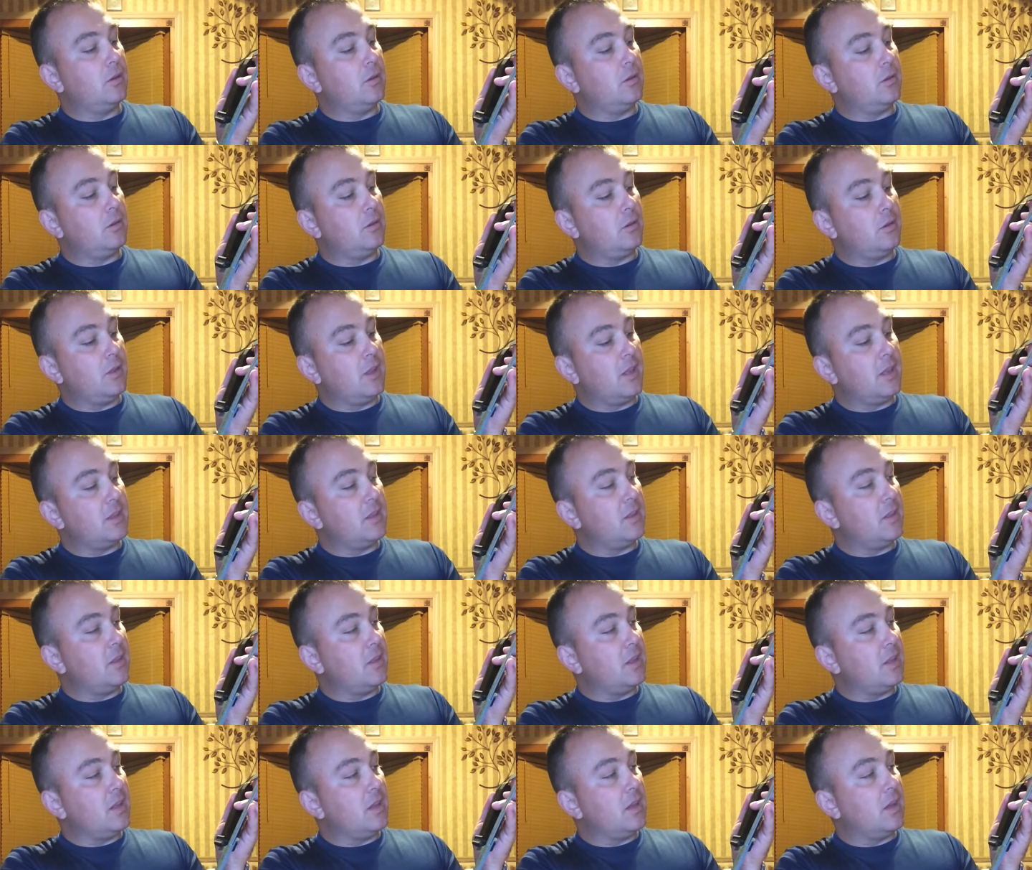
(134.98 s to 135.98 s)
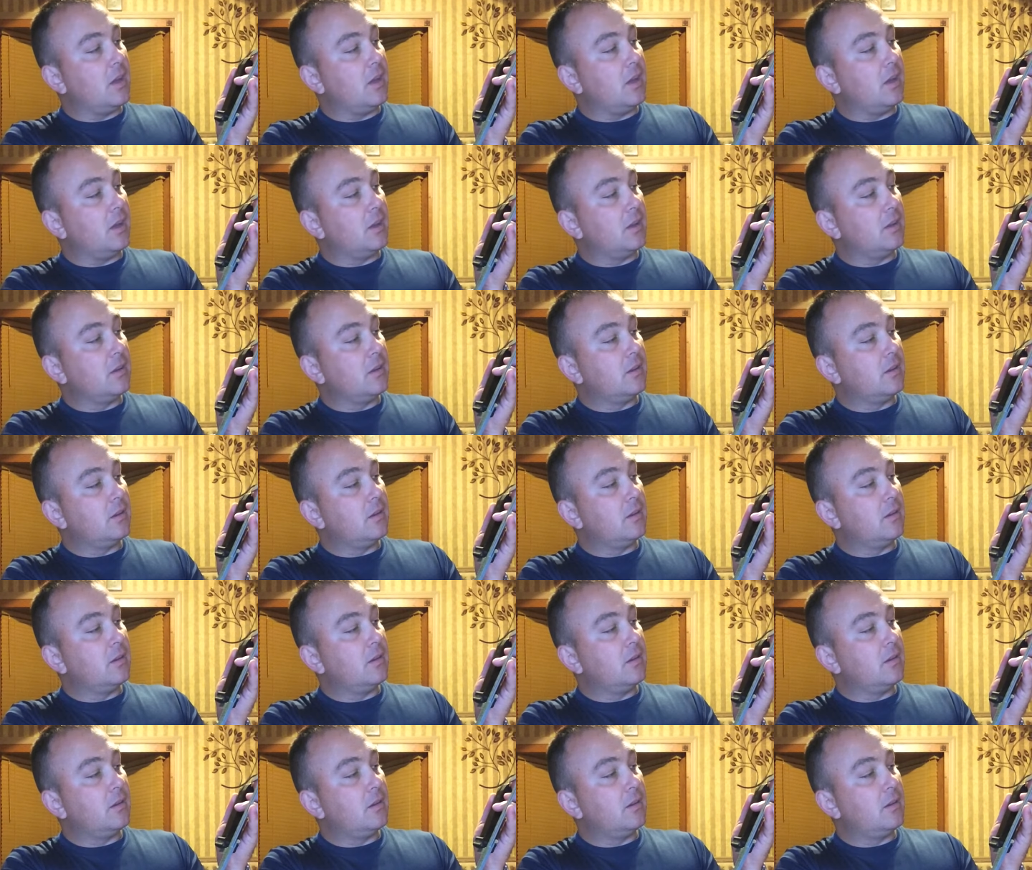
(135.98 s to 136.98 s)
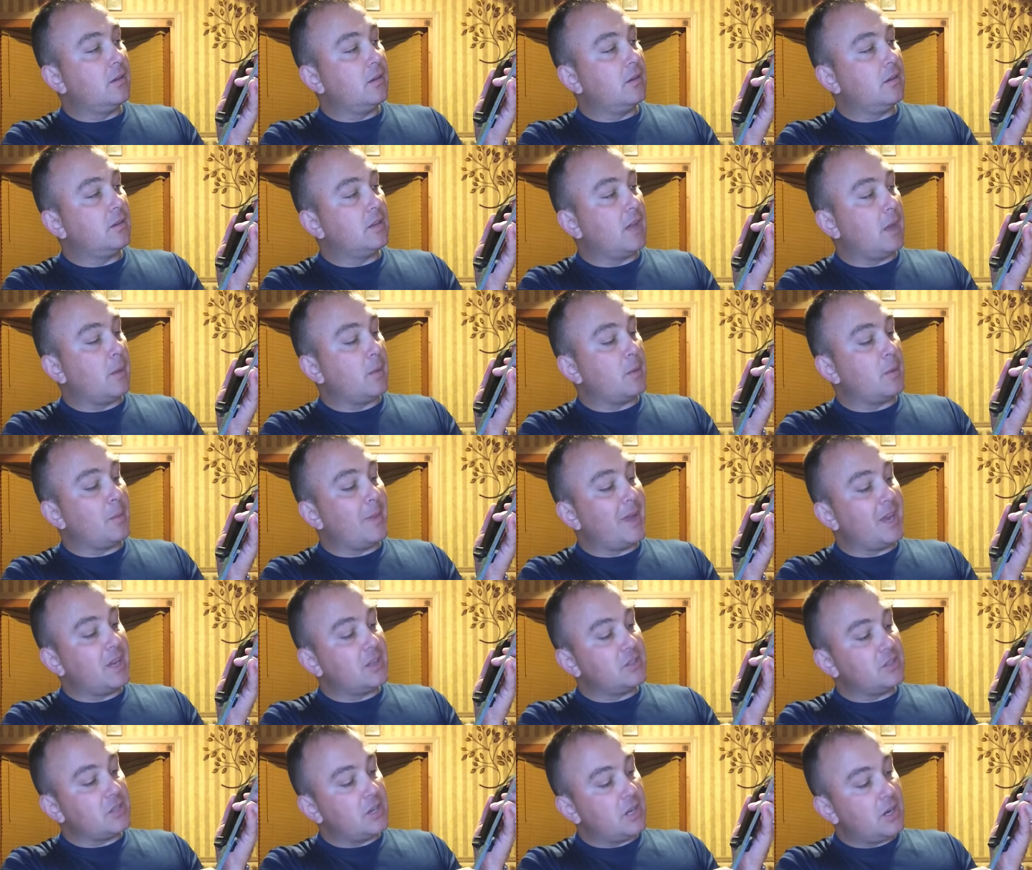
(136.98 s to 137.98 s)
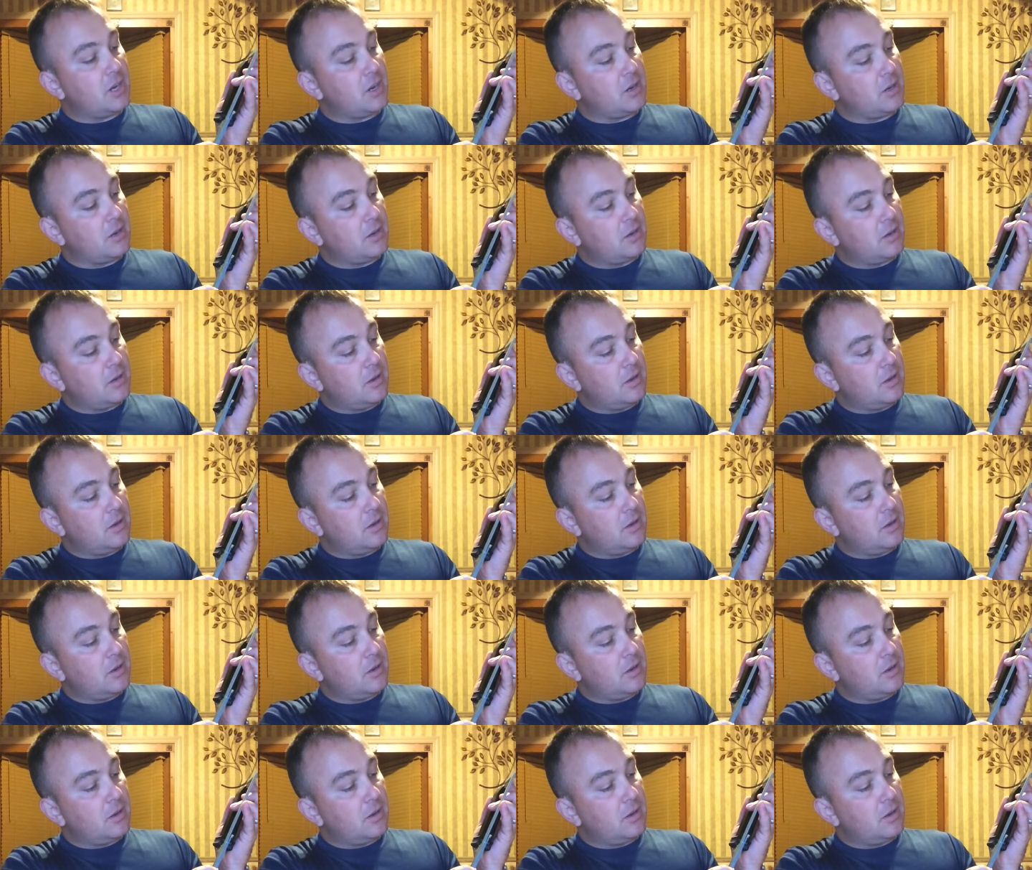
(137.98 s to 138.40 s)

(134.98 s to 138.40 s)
to the end of the top of the magazine here